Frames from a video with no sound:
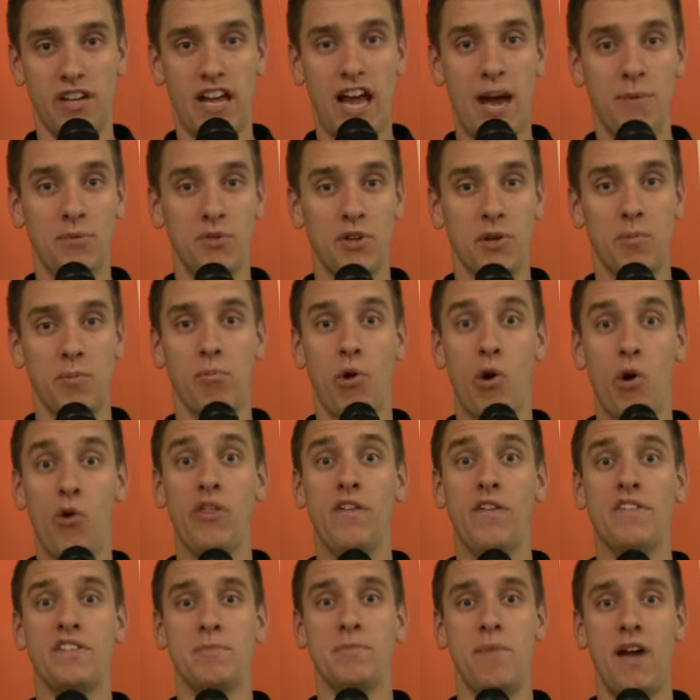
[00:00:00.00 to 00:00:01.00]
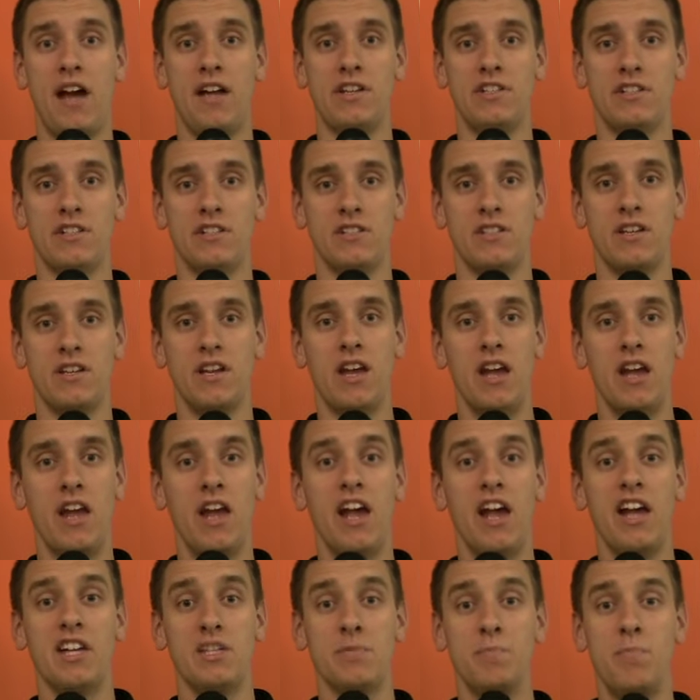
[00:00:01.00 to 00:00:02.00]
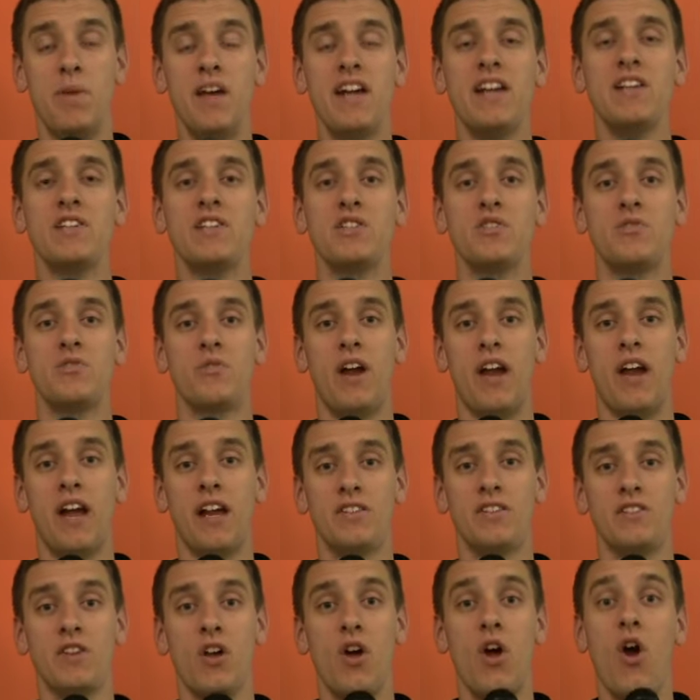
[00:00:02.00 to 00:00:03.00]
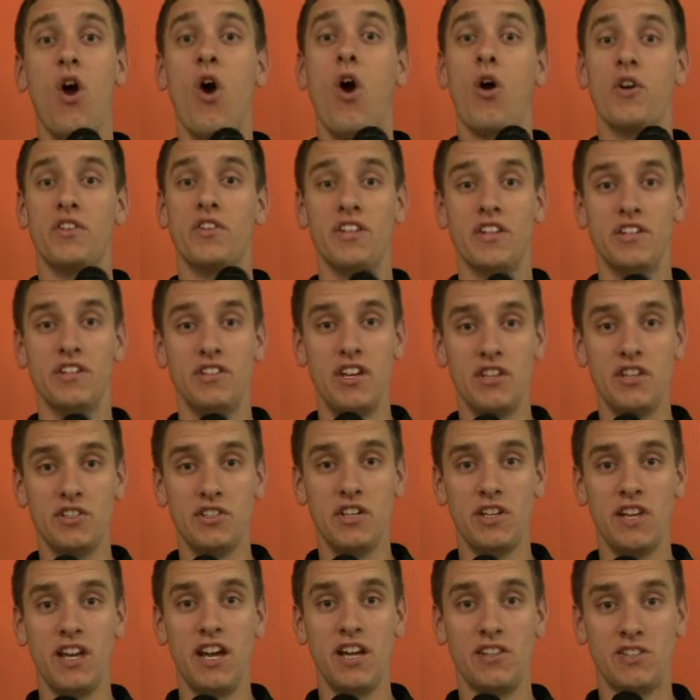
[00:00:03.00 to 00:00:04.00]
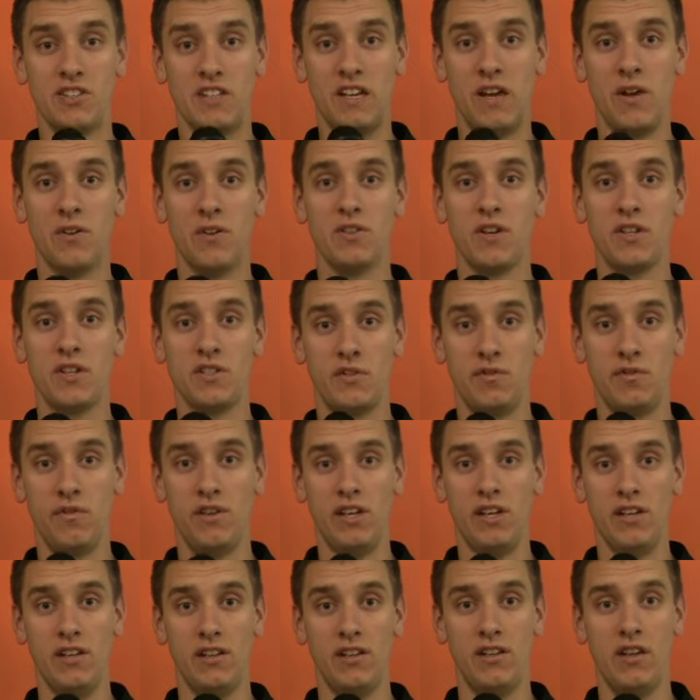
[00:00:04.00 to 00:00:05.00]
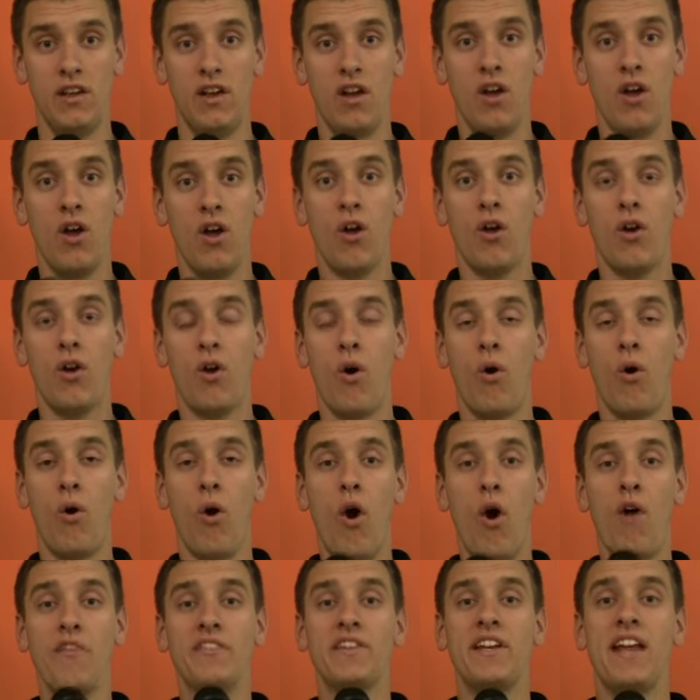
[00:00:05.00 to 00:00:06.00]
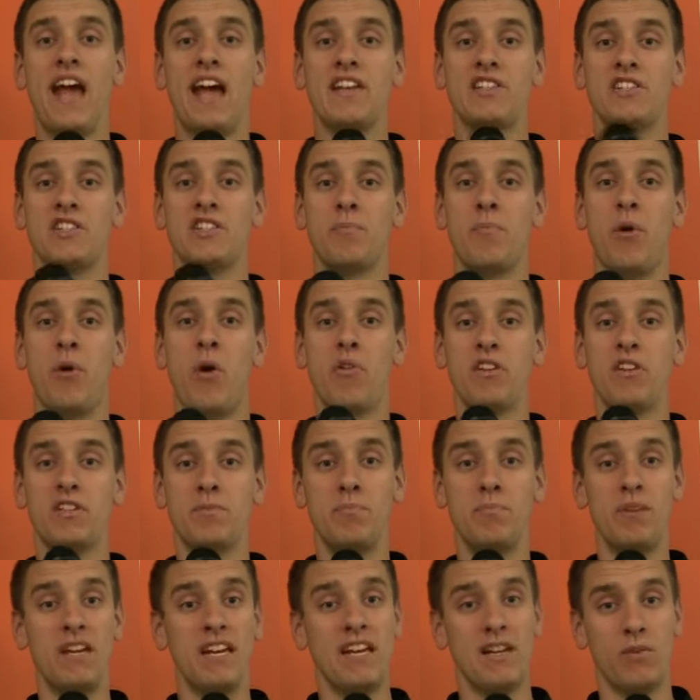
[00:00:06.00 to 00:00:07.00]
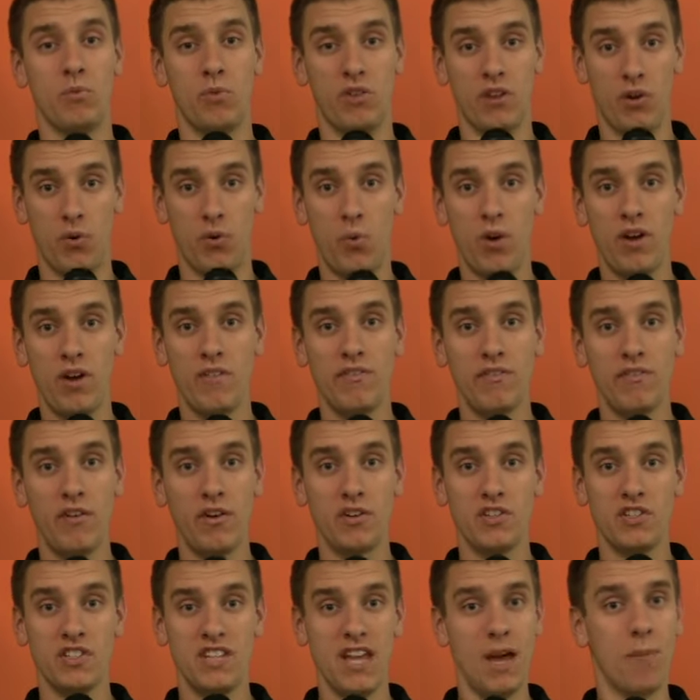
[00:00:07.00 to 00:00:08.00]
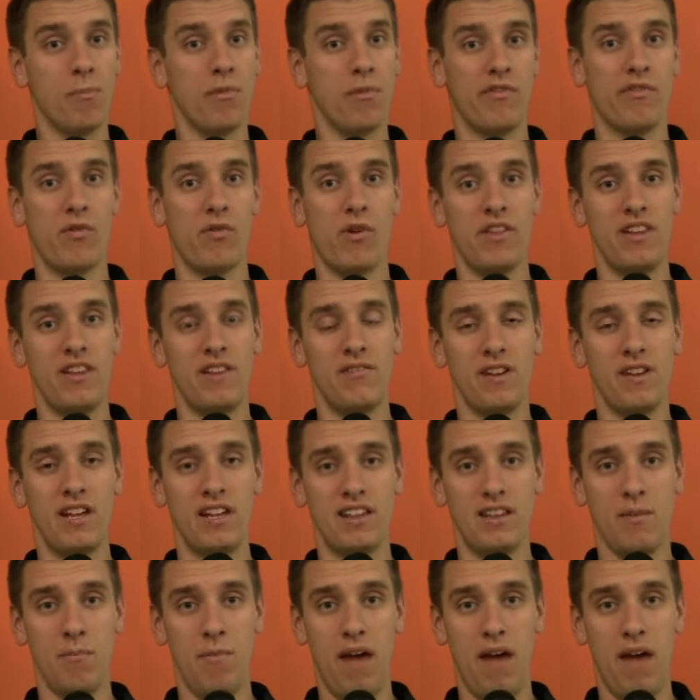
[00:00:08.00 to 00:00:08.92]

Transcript: capturing both of his matches. His biggest strengths are his conditioning and skills on his feet. Cole often has his opponents beaten with a quick first step before they even hit the